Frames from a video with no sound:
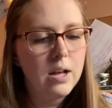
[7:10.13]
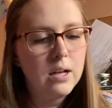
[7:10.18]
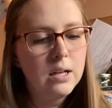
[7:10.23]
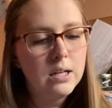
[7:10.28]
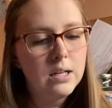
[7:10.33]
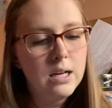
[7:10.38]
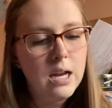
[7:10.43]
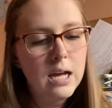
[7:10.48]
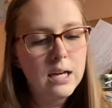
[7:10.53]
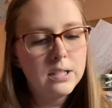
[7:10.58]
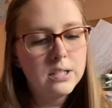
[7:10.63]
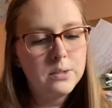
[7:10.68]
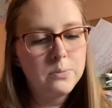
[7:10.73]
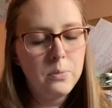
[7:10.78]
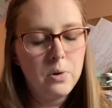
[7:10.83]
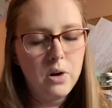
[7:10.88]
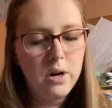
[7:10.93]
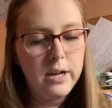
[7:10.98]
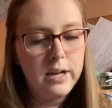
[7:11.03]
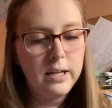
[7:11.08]
Next
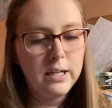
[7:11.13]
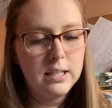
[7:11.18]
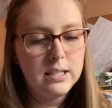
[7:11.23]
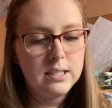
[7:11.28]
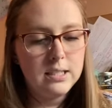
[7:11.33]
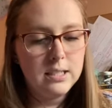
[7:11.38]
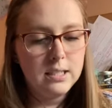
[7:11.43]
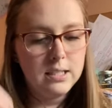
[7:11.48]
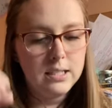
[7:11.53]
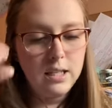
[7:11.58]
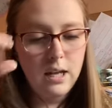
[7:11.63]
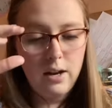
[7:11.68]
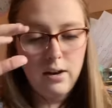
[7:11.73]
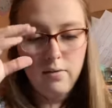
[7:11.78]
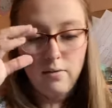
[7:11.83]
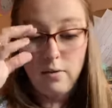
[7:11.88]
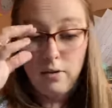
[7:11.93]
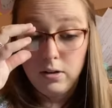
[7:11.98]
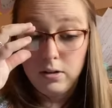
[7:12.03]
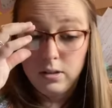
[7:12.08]
morning, as the
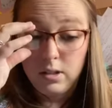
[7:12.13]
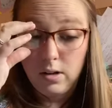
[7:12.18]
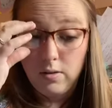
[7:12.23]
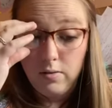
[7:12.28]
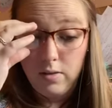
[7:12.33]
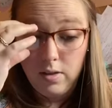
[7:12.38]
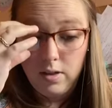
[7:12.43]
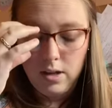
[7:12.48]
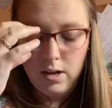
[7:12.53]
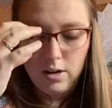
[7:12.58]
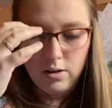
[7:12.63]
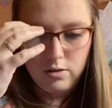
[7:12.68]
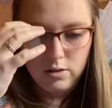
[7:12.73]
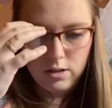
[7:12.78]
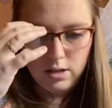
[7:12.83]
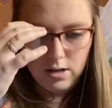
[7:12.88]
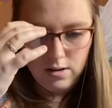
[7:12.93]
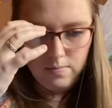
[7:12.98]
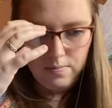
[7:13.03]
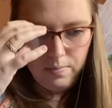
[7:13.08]
sun rose over the
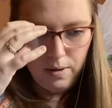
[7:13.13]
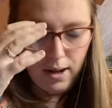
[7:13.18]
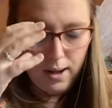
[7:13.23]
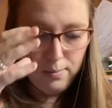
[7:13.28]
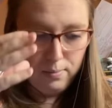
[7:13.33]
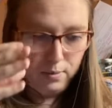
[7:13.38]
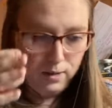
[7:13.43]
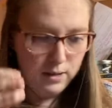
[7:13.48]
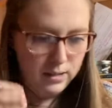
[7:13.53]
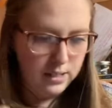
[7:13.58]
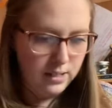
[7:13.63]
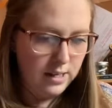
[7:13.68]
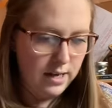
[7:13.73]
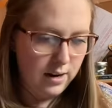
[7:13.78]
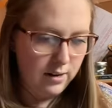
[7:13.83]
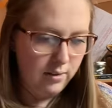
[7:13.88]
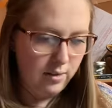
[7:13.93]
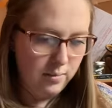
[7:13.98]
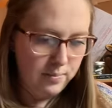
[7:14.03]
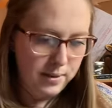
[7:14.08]
ocean, Bob looked
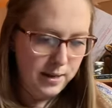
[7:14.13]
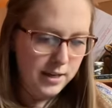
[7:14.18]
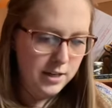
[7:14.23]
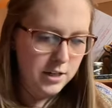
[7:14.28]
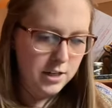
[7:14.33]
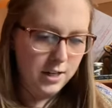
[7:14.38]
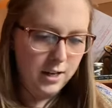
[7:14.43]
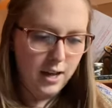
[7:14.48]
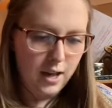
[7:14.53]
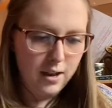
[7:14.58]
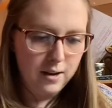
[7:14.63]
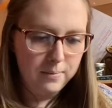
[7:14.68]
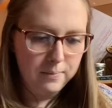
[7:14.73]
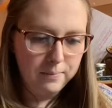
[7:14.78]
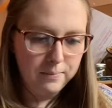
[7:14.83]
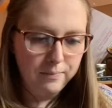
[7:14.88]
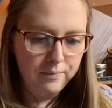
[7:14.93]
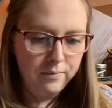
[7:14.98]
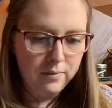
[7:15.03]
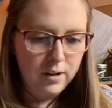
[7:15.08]
down the beach again.
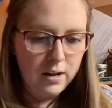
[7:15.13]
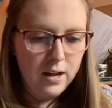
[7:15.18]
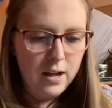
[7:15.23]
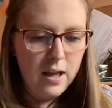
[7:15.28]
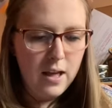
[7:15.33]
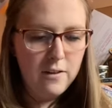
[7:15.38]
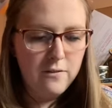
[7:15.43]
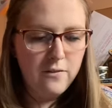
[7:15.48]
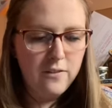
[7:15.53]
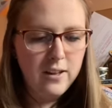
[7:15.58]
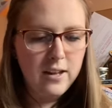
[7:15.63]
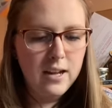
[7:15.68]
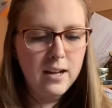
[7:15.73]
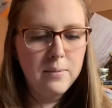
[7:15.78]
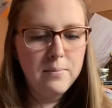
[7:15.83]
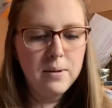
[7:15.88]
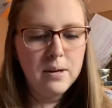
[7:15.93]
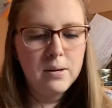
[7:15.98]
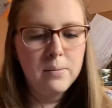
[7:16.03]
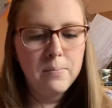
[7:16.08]
If he had
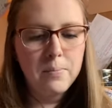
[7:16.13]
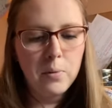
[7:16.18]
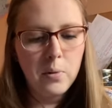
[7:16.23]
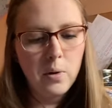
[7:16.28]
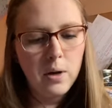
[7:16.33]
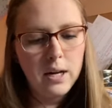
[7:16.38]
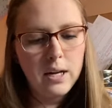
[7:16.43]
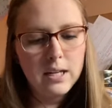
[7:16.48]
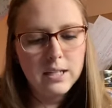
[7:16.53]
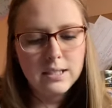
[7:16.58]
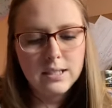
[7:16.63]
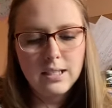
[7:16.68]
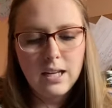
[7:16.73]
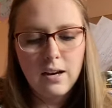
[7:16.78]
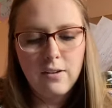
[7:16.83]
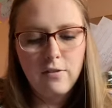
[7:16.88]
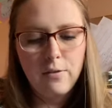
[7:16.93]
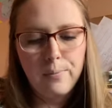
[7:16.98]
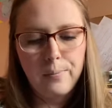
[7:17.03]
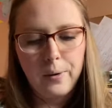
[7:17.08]
been a boy instead
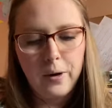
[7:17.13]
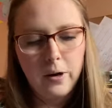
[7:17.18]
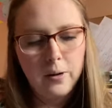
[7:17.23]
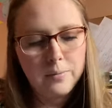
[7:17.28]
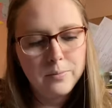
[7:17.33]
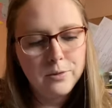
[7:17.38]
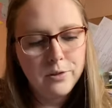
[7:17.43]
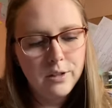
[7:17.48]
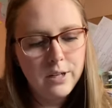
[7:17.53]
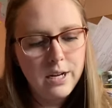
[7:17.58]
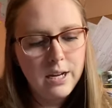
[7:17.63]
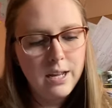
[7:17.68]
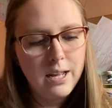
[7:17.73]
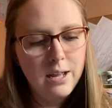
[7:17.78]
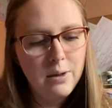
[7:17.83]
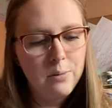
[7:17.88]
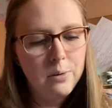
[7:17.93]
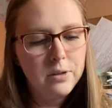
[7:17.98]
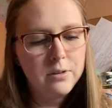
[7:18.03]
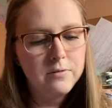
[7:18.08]
of a palm tree, he
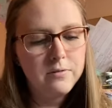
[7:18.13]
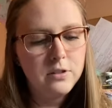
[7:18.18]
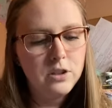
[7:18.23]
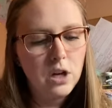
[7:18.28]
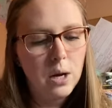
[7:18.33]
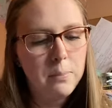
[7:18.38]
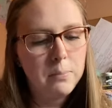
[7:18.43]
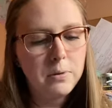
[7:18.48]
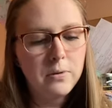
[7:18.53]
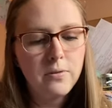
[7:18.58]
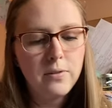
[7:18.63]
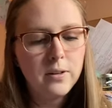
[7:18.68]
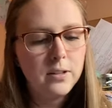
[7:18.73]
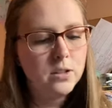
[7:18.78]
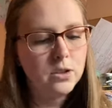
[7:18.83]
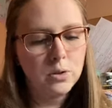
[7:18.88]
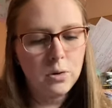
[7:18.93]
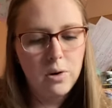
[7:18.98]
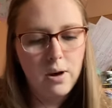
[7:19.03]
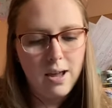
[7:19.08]
would have jumped for
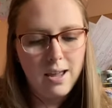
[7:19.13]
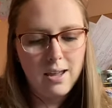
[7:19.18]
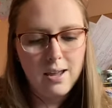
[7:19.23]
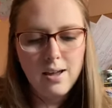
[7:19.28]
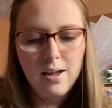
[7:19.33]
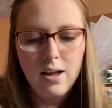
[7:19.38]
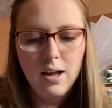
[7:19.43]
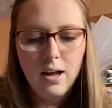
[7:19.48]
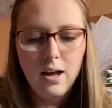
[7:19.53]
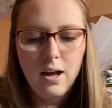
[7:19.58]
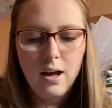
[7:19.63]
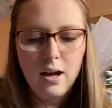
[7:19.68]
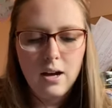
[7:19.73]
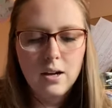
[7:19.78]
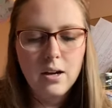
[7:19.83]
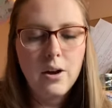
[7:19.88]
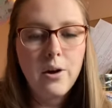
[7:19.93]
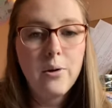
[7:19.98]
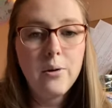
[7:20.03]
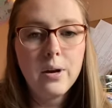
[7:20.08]
joy. A
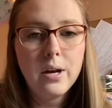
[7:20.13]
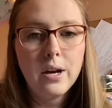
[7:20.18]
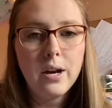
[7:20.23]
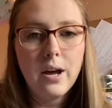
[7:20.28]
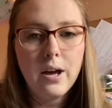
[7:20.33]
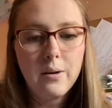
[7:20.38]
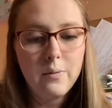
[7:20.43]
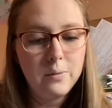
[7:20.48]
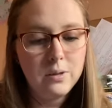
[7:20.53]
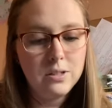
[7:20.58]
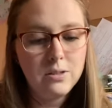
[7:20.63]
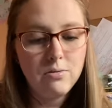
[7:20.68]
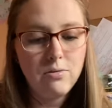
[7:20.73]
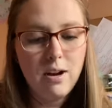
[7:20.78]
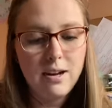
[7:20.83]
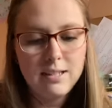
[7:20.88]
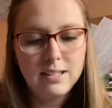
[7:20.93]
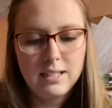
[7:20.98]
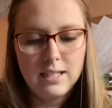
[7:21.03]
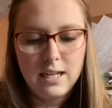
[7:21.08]
coconut was
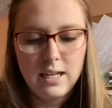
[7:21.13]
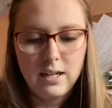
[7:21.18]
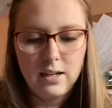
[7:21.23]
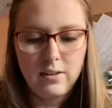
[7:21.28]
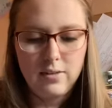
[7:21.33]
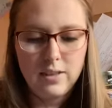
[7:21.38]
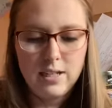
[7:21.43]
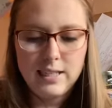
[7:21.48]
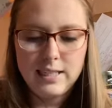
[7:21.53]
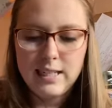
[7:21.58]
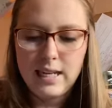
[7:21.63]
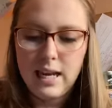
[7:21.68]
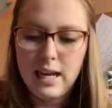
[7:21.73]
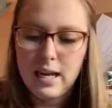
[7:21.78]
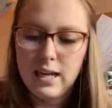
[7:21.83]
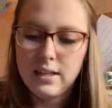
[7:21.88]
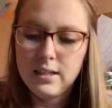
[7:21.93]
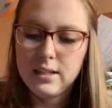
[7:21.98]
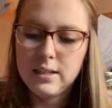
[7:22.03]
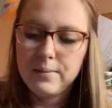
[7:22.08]
resting in the
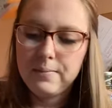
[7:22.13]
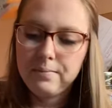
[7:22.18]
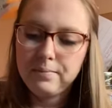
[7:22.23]
sand.